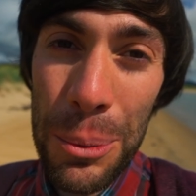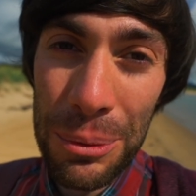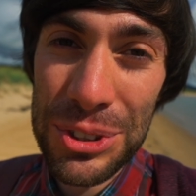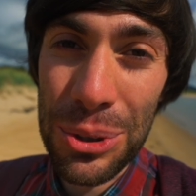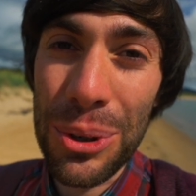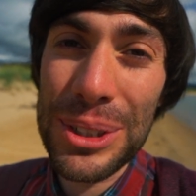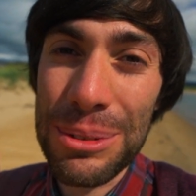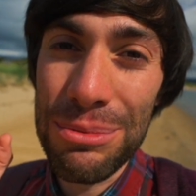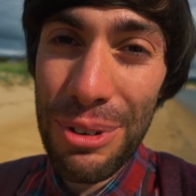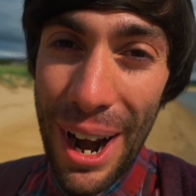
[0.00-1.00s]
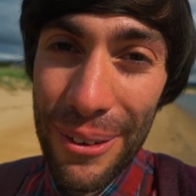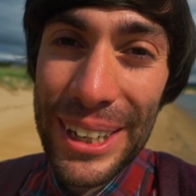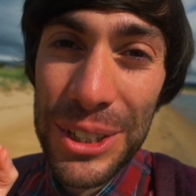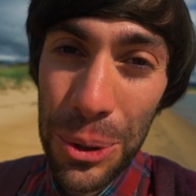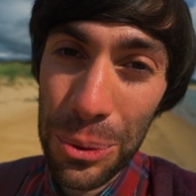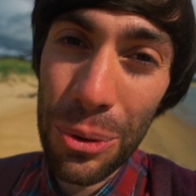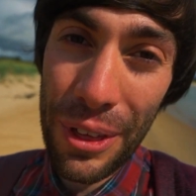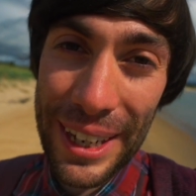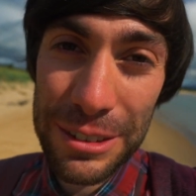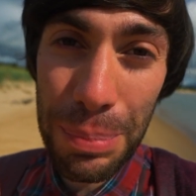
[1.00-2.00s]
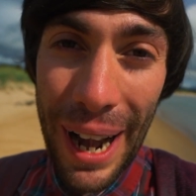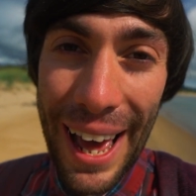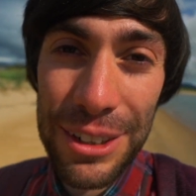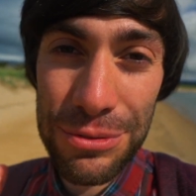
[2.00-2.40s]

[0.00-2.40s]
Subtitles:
we've still got some very cool things planned